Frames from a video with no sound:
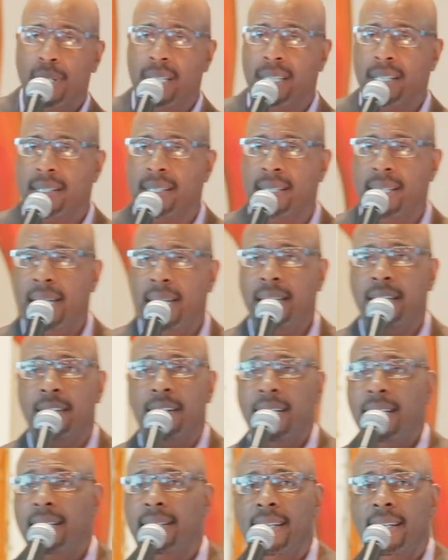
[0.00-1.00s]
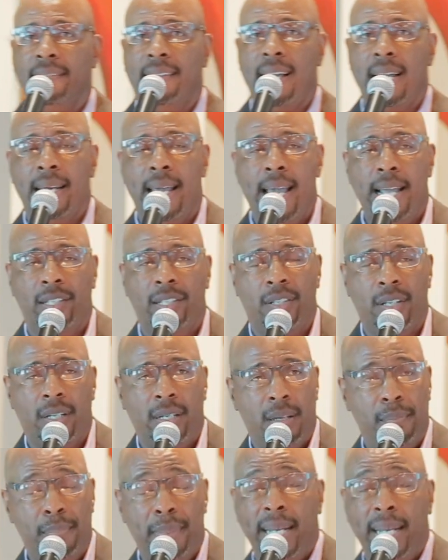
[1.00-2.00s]
with the city or anything of that nature.
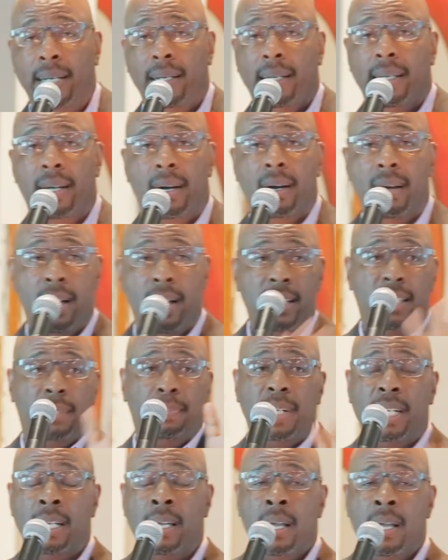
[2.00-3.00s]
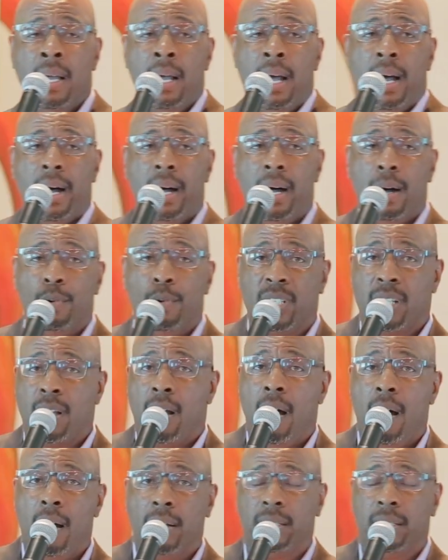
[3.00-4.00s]
And immediately her husband uh, was
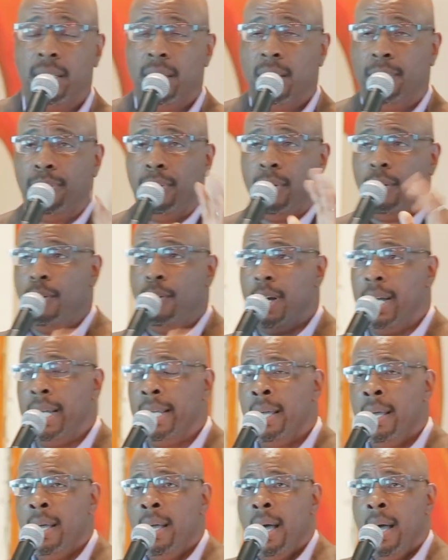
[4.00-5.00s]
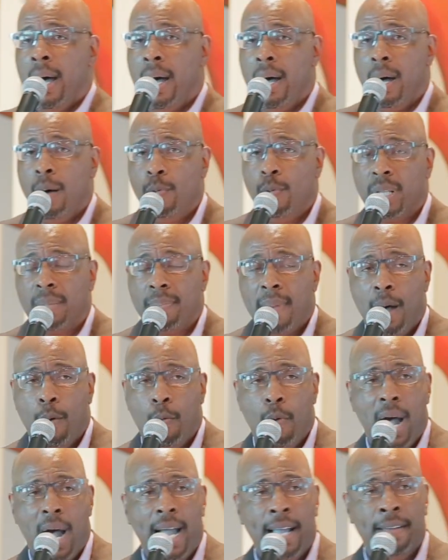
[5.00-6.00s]
called to deploy uh, with my
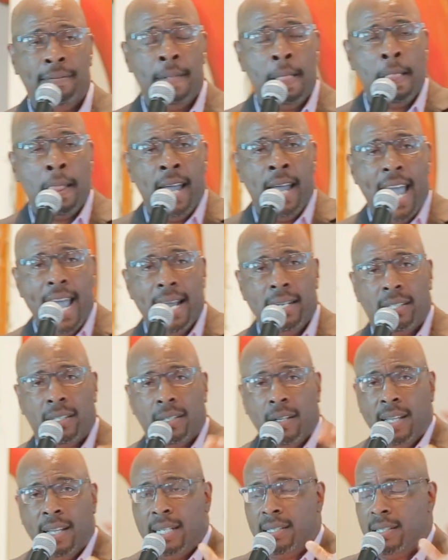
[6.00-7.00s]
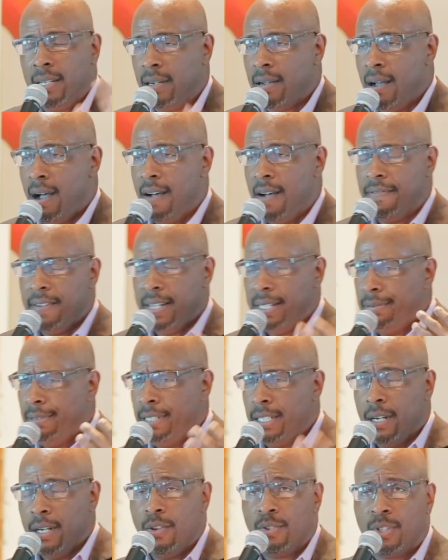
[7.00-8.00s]
wife. And so they took off, and
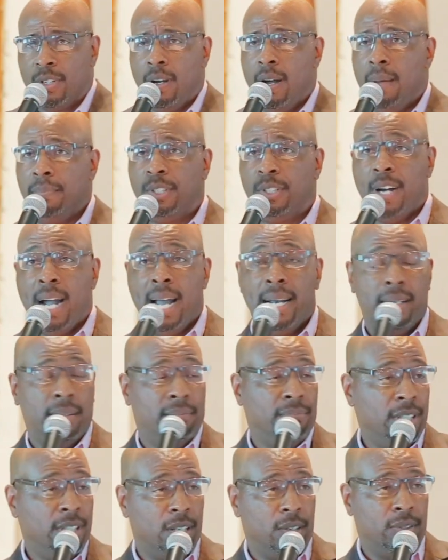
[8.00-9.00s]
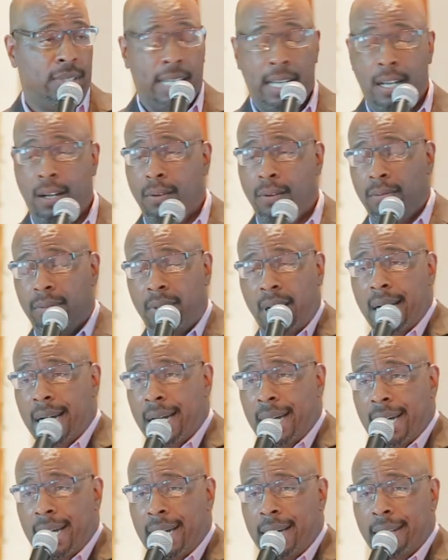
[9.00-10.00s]
you know, so I'm trying to, you know, tell uh,
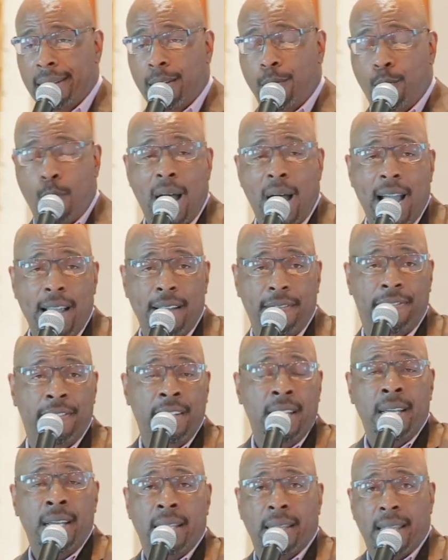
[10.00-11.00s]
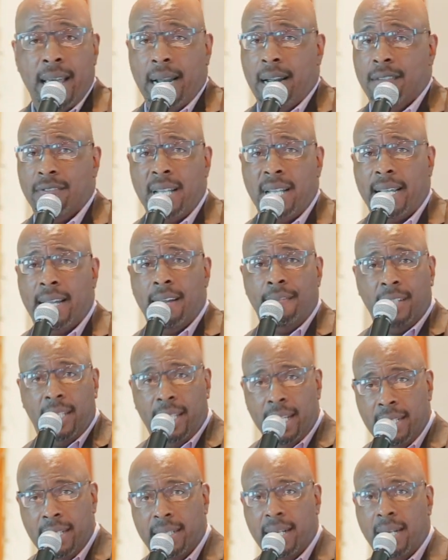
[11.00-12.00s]
uh the wife that I was like,
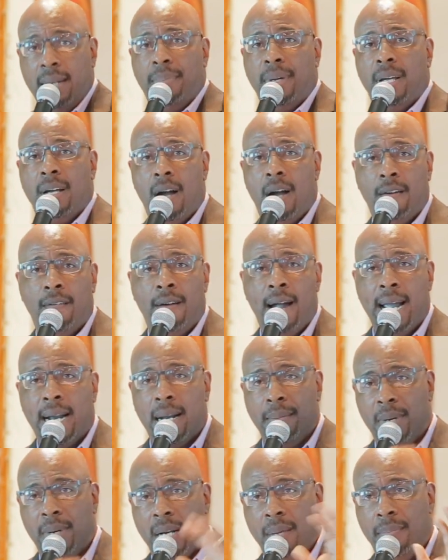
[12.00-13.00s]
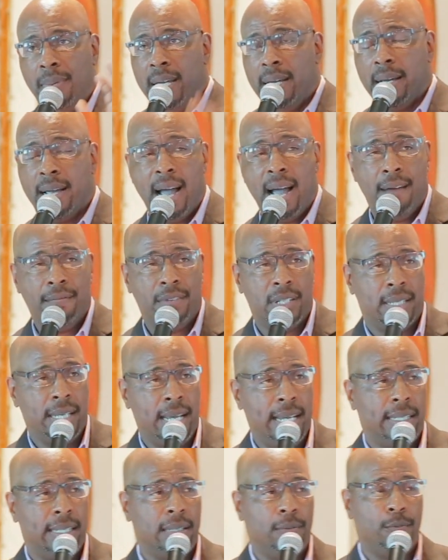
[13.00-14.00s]
everything's going to be all right. I'm going to be in
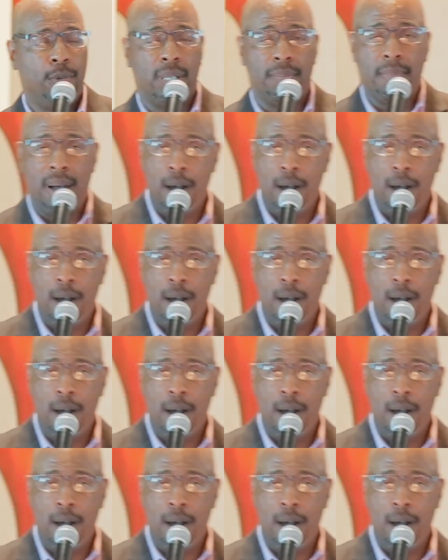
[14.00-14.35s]
conversation with